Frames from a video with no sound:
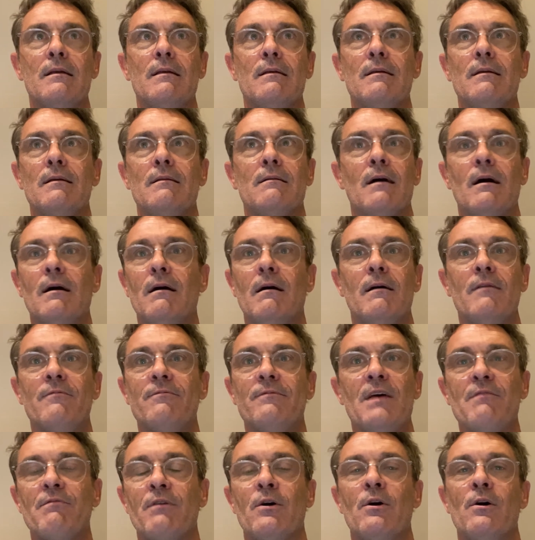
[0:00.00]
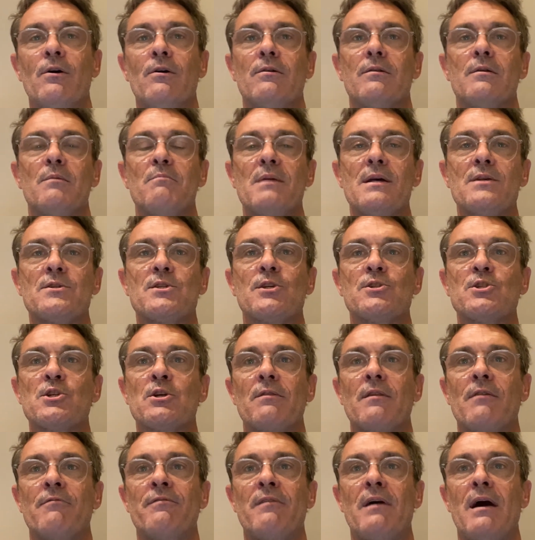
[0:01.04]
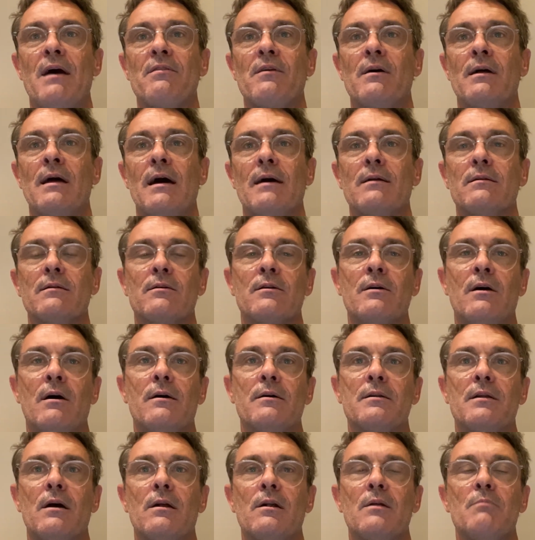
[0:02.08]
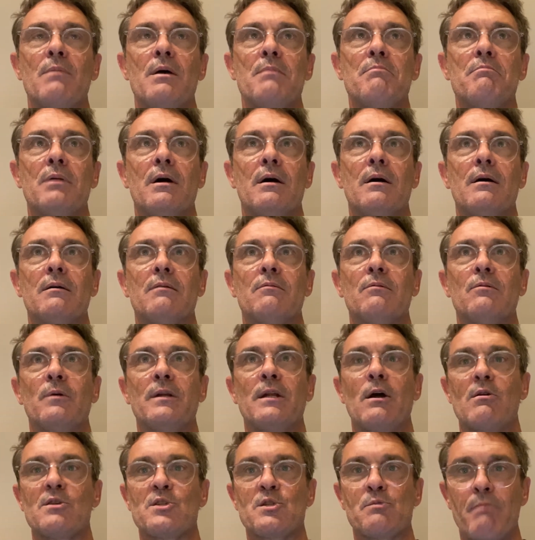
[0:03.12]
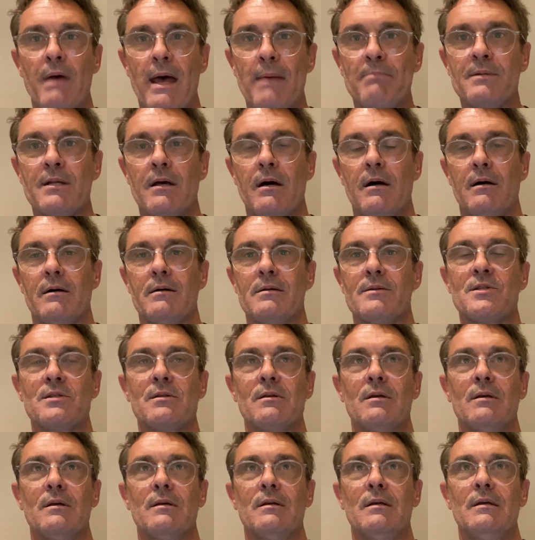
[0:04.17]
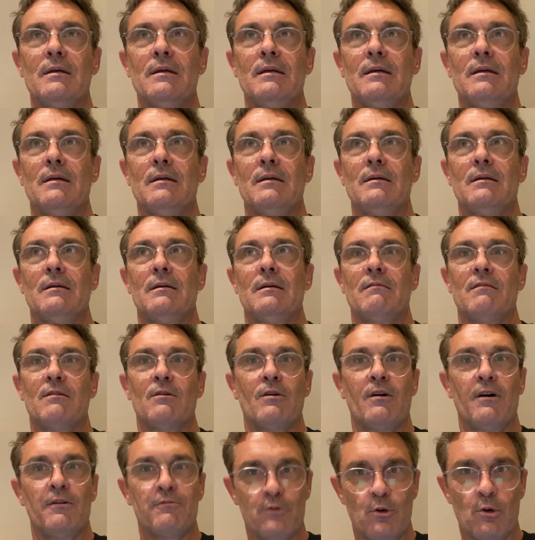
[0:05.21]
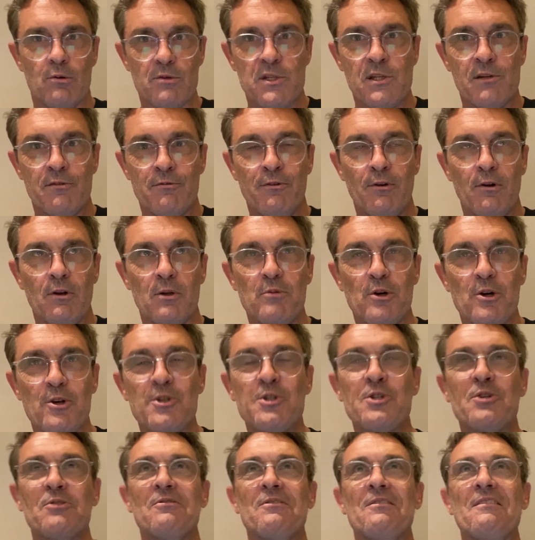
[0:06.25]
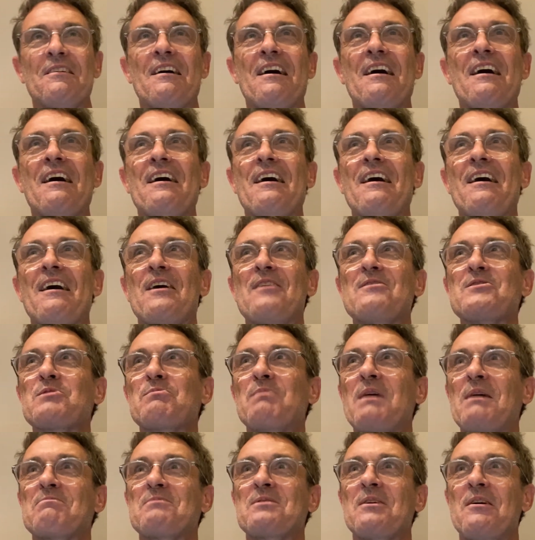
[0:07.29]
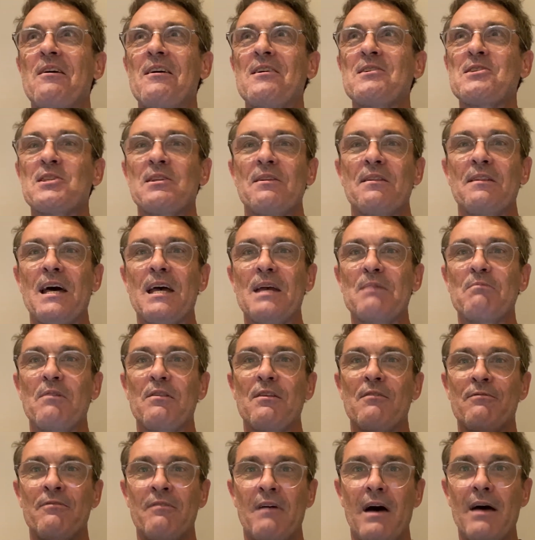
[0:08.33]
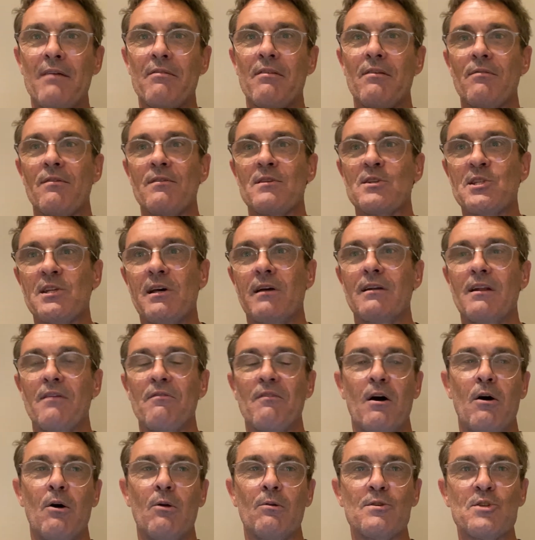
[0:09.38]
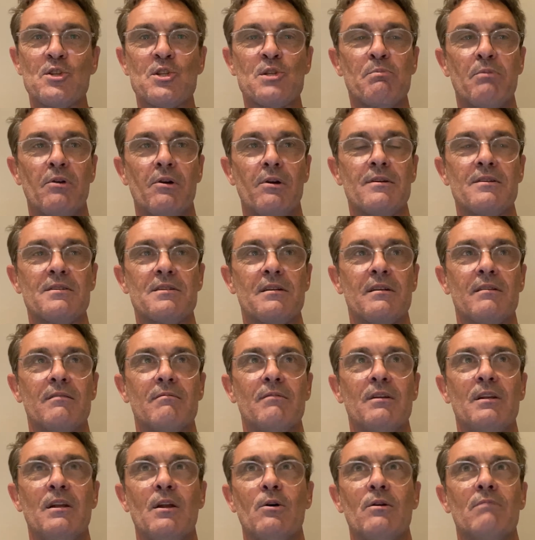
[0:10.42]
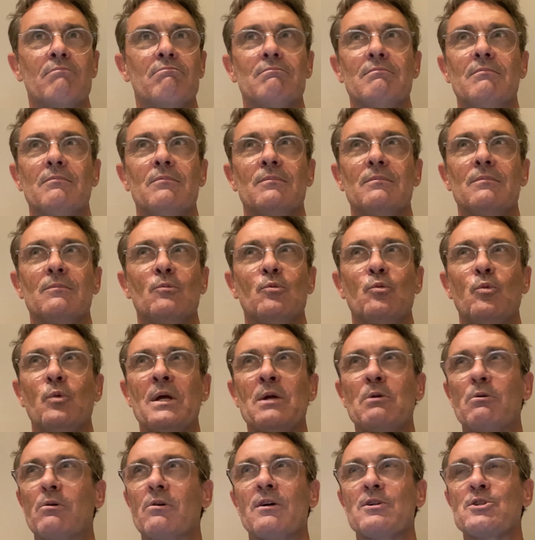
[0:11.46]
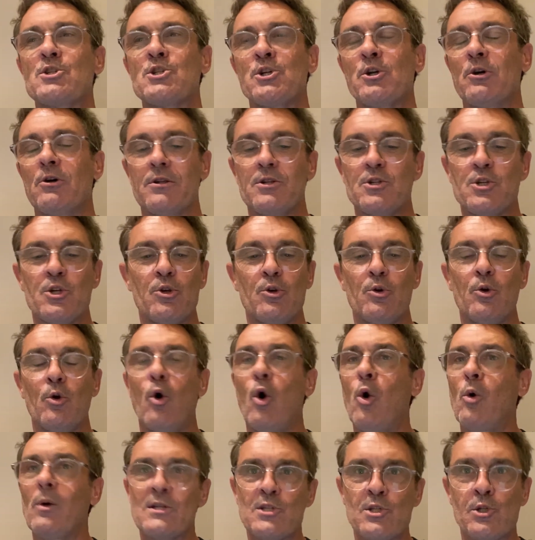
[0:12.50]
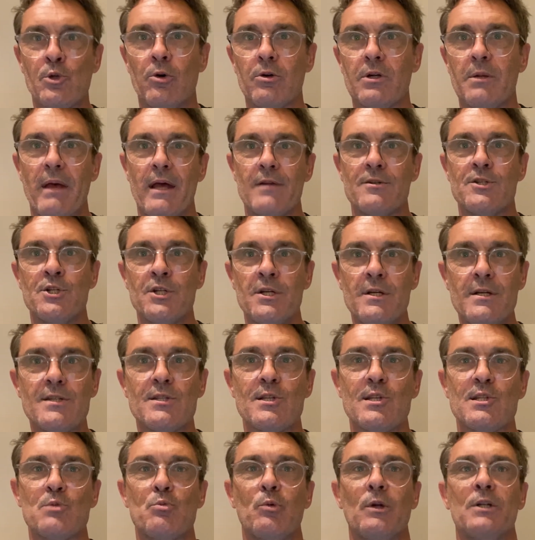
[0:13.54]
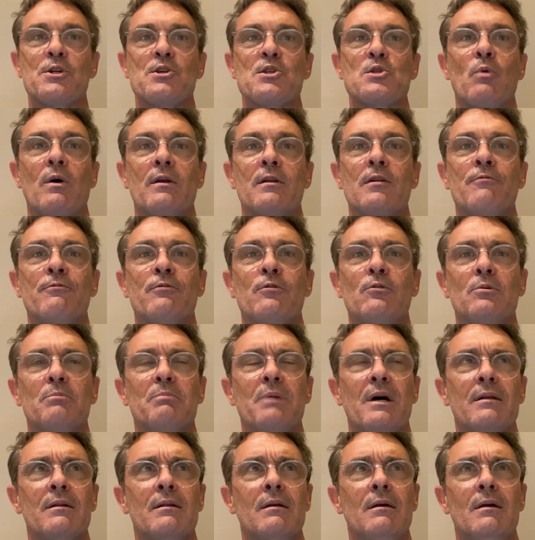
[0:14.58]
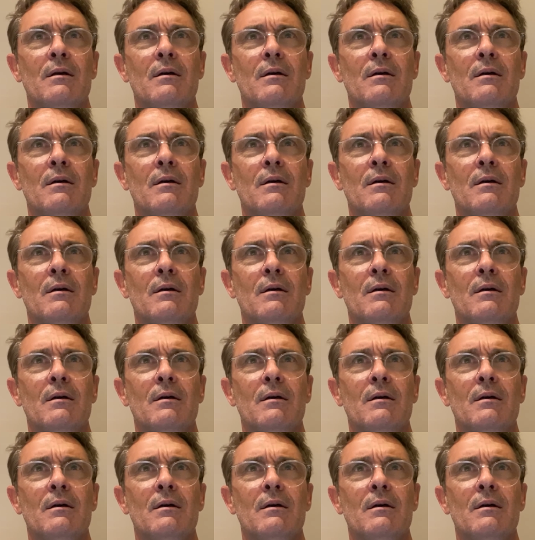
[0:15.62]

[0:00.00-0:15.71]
you know, I've never heard a message on the Father heart of God. I remember when I was baptized, of course, in full immersion, I was baptized in the name of the Father, the Son, and the Holy Spirit. And, you know, we were a church who always talked about Jesus, which is wonderful. But